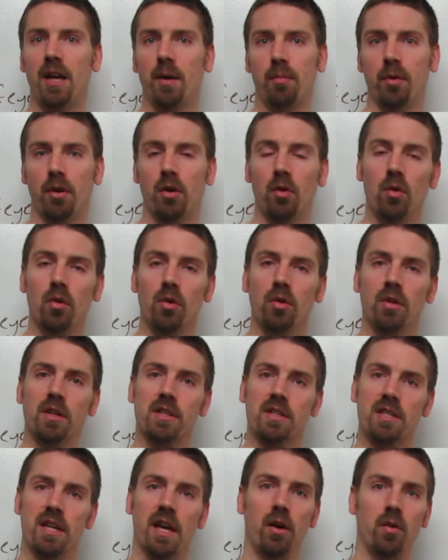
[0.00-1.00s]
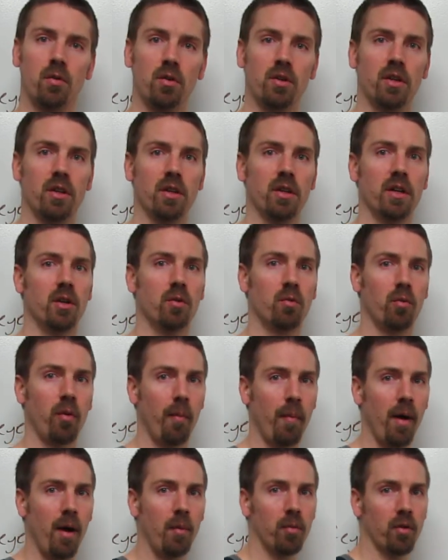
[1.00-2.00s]
up a goal to sound good.
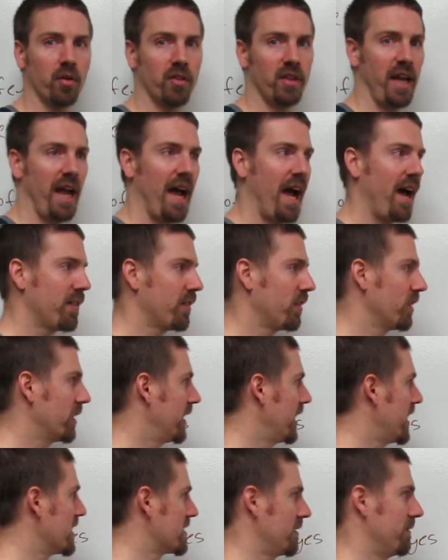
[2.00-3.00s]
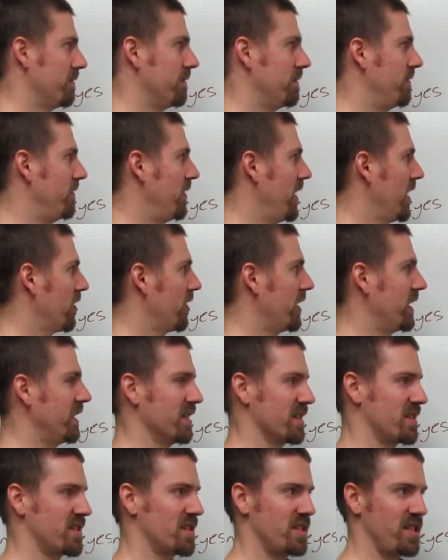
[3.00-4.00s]
Remember, the athlete has a very
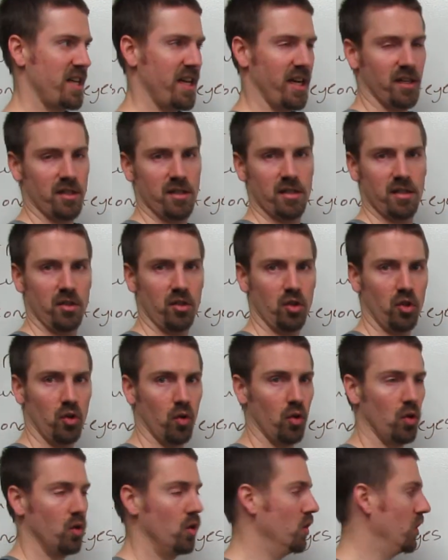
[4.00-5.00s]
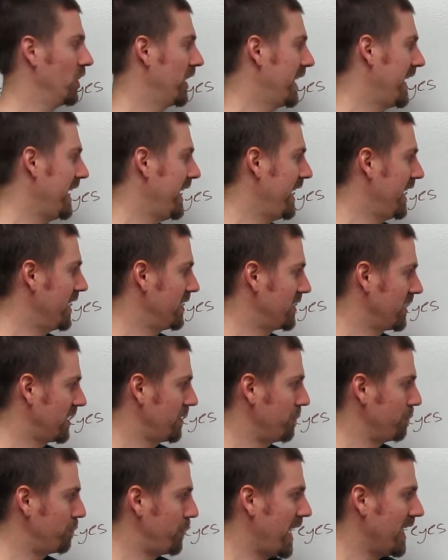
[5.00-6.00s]
distinct goal and a
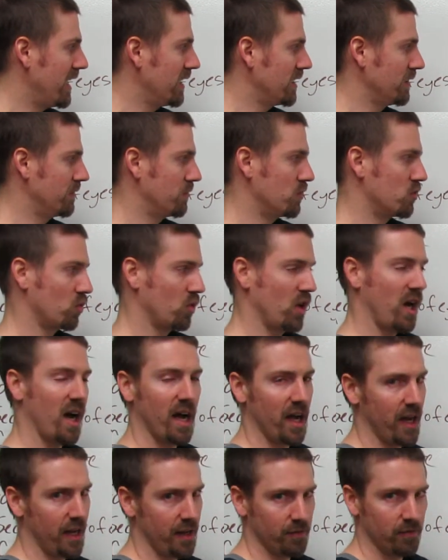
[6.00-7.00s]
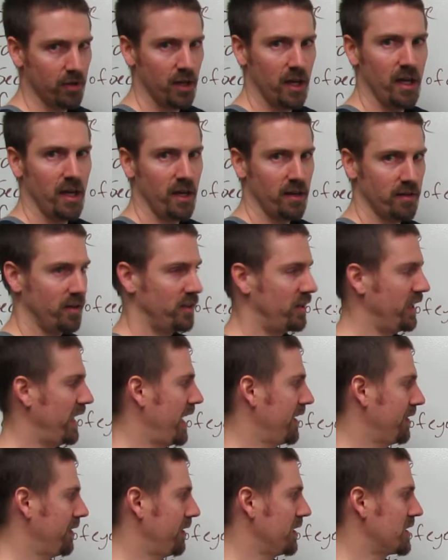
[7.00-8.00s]
competitive drive that the
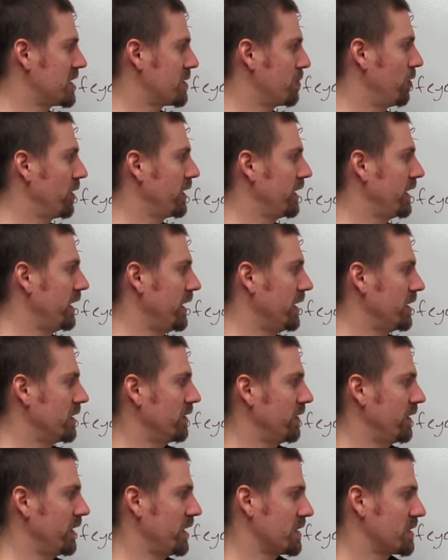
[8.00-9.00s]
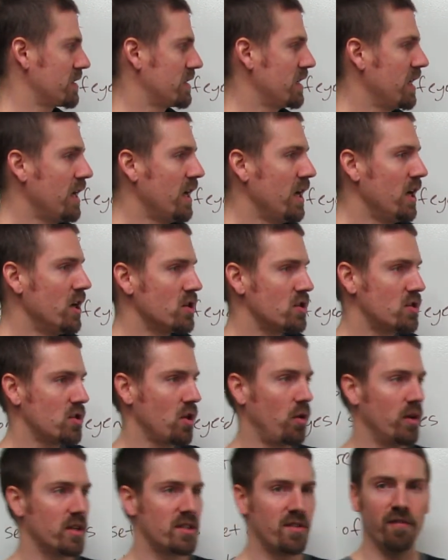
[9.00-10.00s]
athlete's bringing into this.
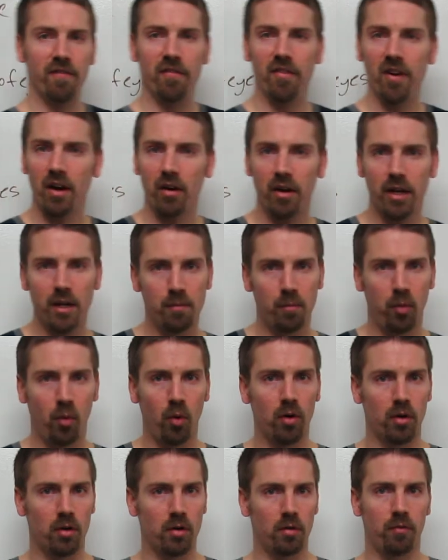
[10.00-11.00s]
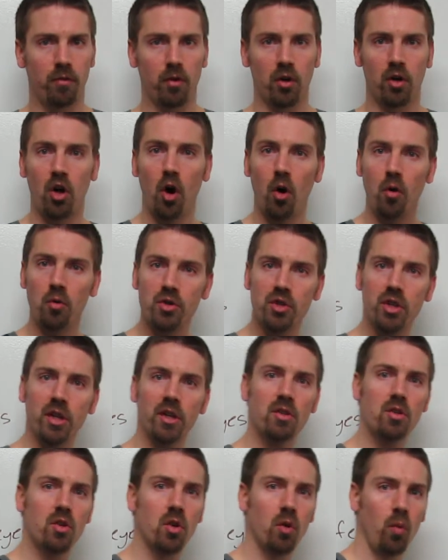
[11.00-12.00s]
So it's very important for
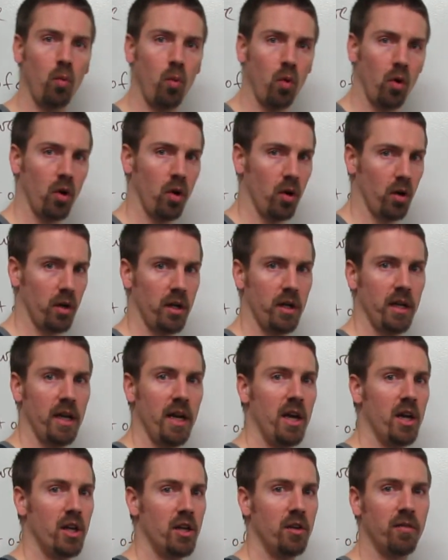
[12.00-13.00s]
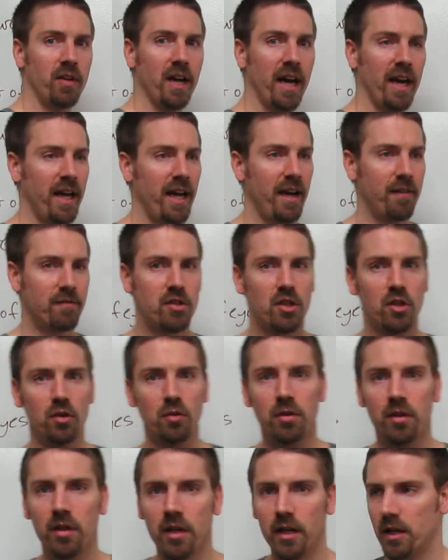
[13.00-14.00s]
coaching to work. You've got to have
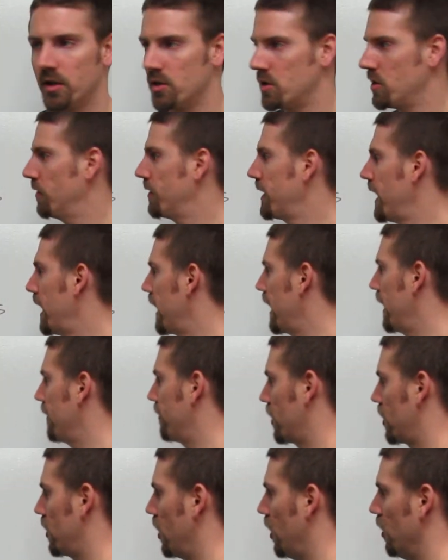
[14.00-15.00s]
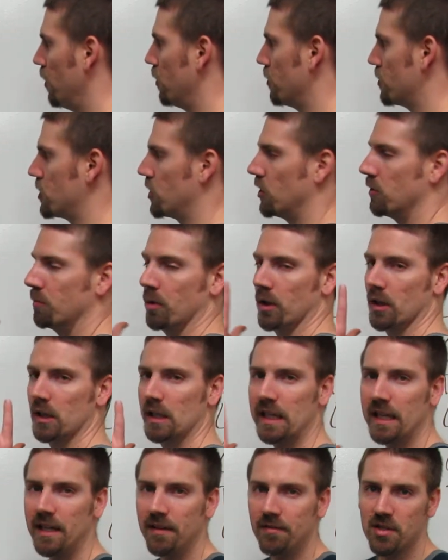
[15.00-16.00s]
two things. You've got to have a coach who
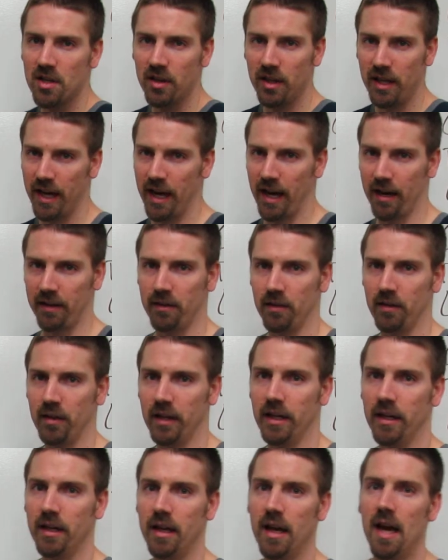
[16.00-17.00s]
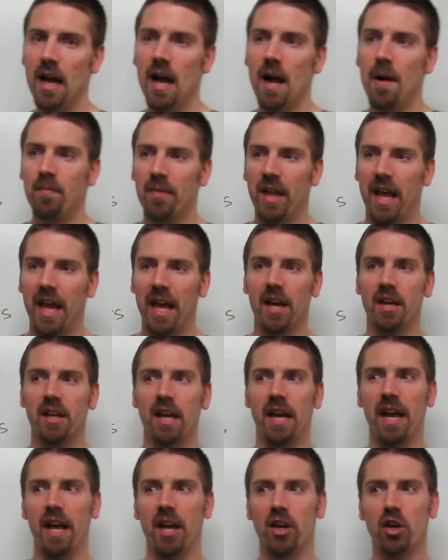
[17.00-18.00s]
believes in the athlete
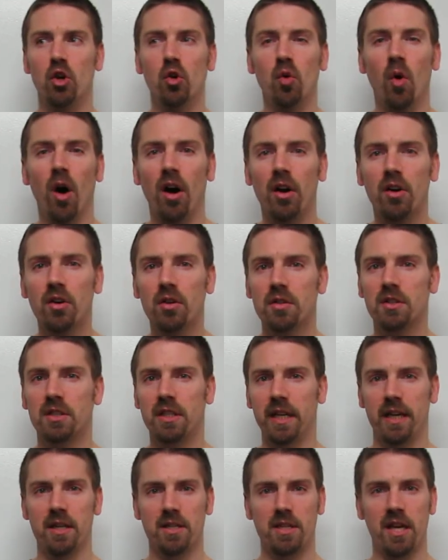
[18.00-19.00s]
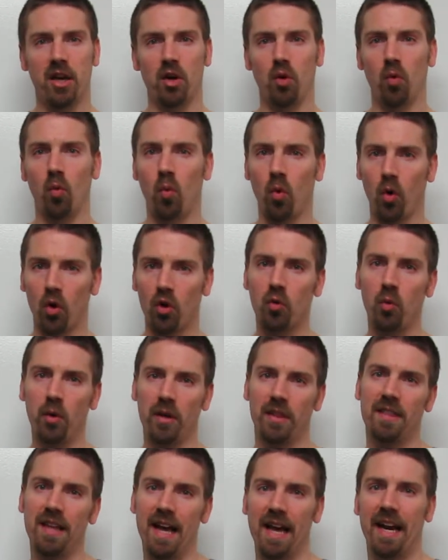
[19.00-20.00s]
and who understands how to work
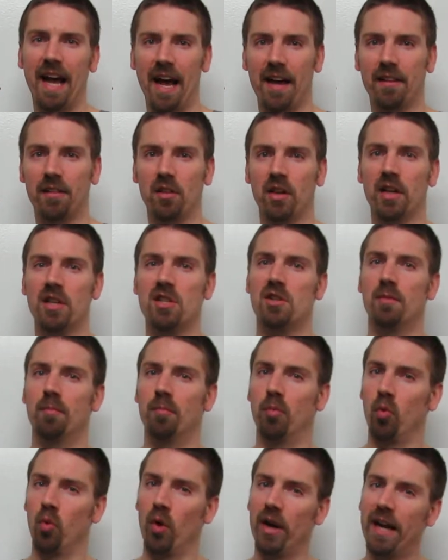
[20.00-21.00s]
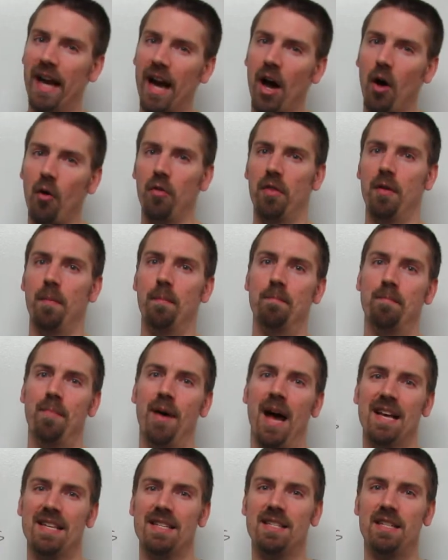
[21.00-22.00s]
with that athlete to bring out the
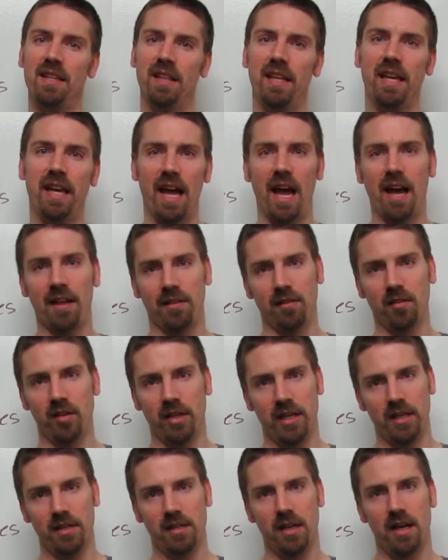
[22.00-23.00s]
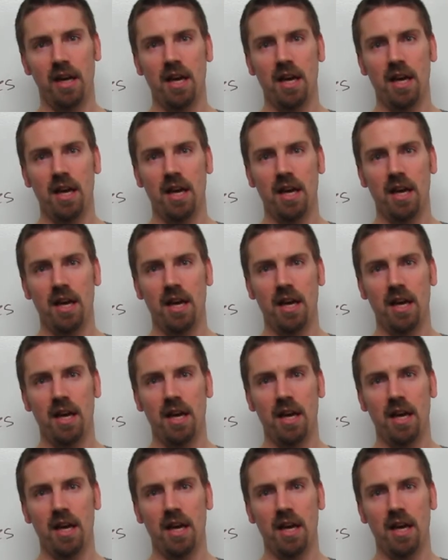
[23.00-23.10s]
best in the athlete